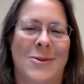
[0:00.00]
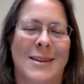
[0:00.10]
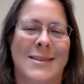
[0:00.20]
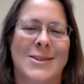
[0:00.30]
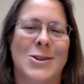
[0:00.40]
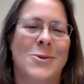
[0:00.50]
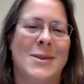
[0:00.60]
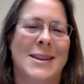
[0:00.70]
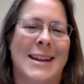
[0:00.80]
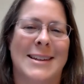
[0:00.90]
that
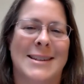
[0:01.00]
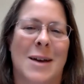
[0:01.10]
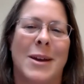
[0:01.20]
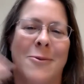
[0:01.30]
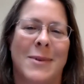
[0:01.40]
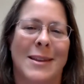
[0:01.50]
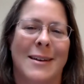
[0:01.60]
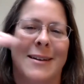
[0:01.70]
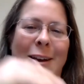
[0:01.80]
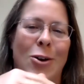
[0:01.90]
soon the day is coming when
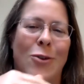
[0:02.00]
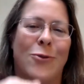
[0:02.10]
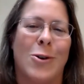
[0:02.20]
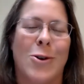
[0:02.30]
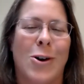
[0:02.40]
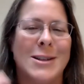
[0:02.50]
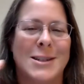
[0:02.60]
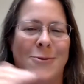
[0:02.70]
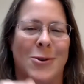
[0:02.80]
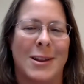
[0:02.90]
the overall
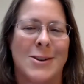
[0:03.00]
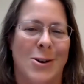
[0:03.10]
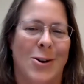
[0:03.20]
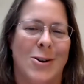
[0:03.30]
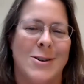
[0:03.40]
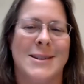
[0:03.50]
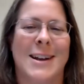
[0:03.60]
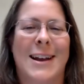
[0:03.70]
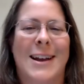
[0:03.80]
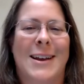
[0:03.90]
cost for electric
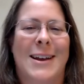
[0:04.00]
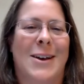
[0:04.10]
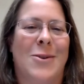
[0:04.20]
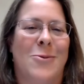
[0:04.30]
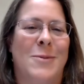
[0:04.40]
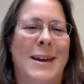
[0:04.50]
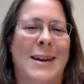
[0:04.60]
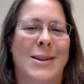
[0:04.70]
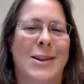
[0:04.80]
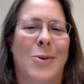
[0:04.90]
cars uh, would
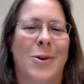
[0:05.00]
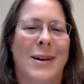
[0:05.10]
be lower.